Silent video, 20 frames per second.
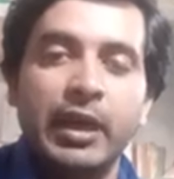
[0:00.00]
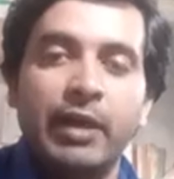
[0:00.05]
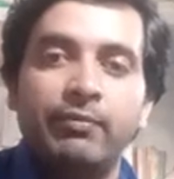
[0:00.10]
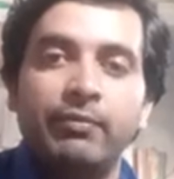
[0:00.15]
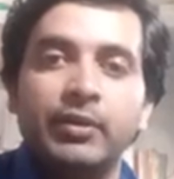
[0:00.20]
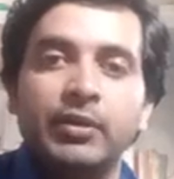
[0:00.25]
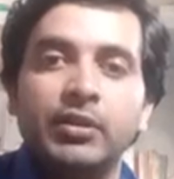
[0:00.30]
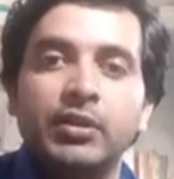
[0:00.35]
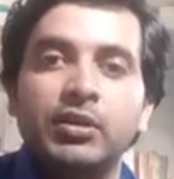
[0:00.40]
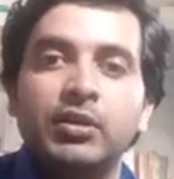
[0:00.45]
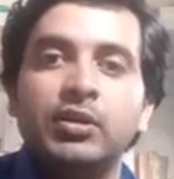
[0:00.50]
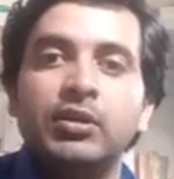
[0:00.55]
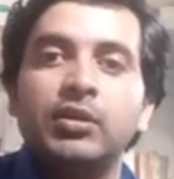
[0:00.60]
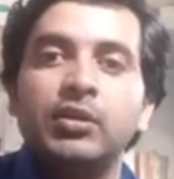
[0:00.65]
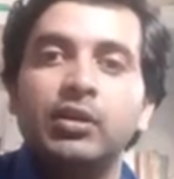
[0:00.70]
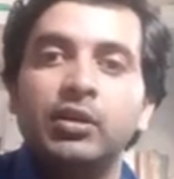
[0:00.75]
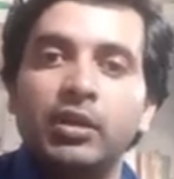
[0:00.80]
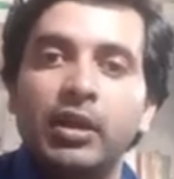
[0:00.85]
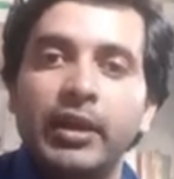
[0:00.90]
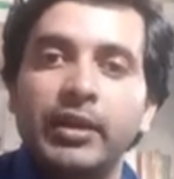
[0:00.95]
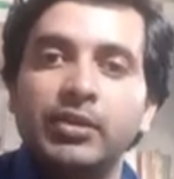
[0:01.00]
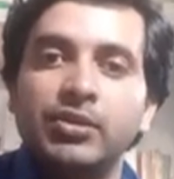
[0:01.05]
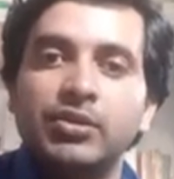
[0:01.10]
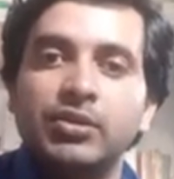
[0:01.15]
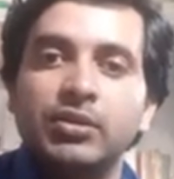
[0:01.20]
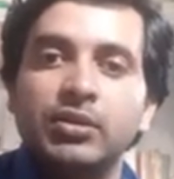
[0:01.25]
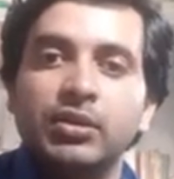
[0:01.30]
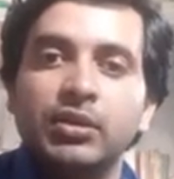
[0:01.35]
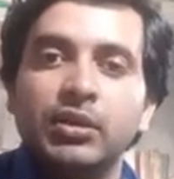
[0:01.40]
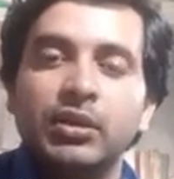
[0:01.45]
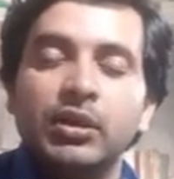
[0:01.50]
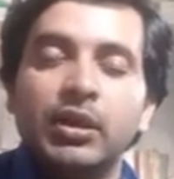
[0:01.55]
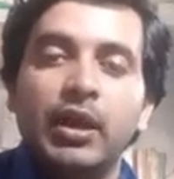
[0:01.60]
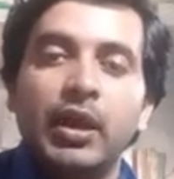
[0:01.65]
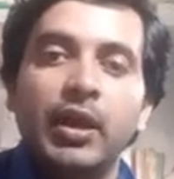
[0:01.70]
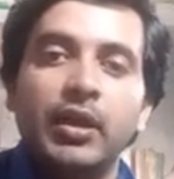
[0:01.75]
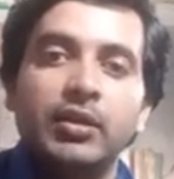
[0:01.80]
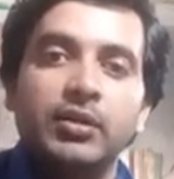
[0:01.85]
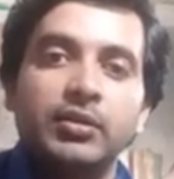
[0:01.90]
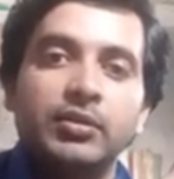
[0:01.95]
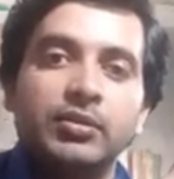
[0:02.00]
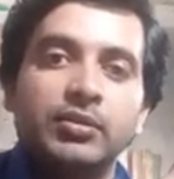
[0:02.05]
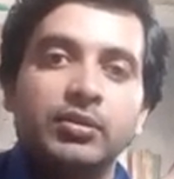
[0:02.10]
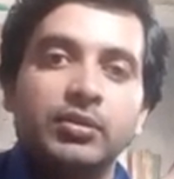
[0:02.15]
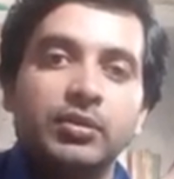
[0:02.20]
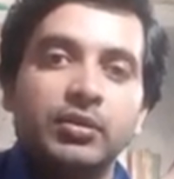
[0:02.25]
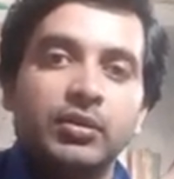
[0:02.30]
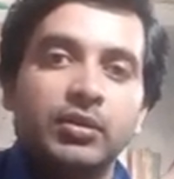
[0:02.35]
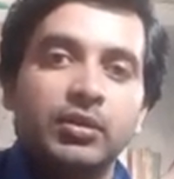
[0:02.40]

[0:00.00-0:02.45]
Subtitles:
having the light and